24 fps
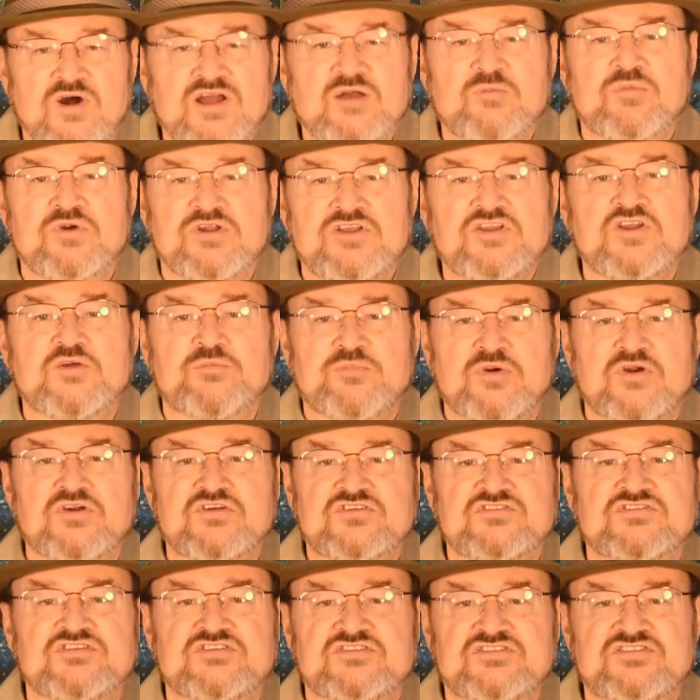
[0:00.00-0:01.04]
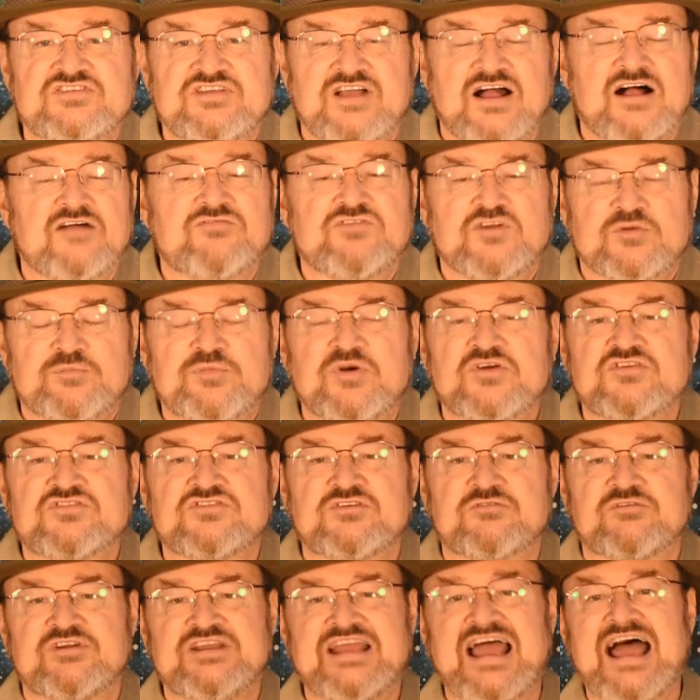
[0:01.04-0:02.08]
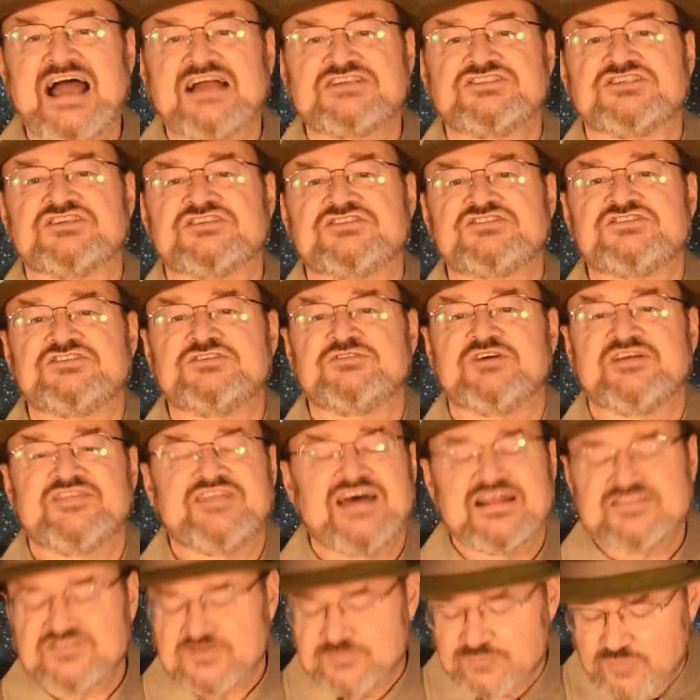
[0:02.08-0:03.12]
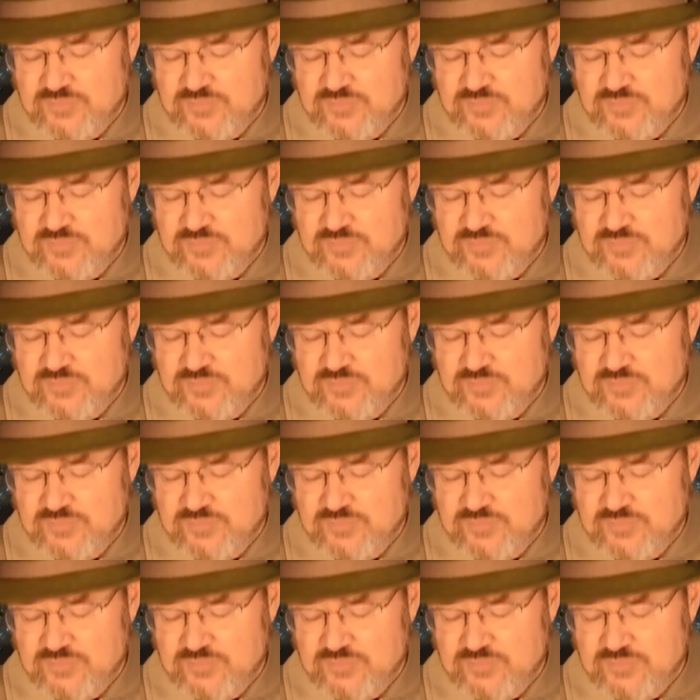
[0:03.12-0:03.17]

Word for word: want to bring your personal self, your personal reactions to it. That's